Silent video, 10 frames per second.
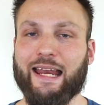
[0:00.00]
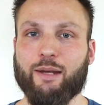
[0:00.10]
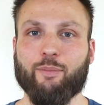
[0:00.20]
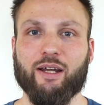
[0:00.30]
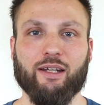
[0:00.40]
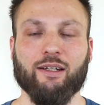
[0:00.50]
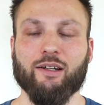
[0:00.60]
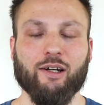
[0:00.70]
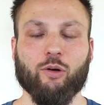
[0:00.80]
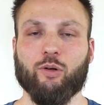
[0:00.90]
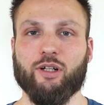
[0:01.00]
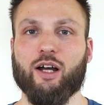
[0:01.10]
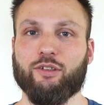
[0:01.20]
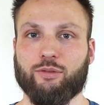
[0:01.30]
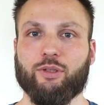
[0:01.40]
anybody or
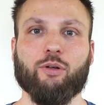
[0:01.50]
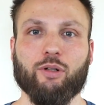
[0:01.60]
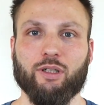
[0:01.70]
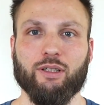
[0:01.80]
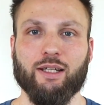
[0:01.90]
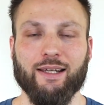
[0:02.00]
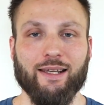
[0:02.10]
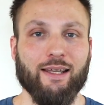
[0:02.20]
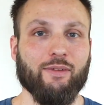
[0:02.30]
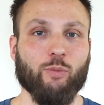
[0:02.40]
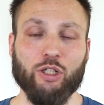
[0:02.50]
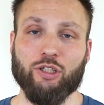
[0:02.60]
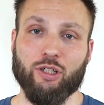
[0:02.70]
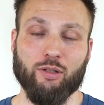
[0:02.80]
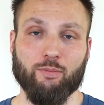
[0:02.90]
not to record it,
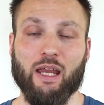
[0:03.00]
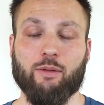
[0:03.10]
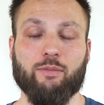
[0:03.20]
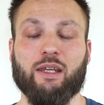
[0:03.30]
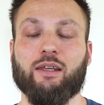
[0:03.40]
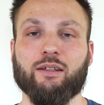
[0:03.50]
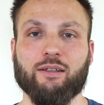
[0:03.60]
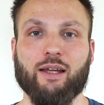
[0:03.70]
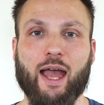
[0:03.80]
which made me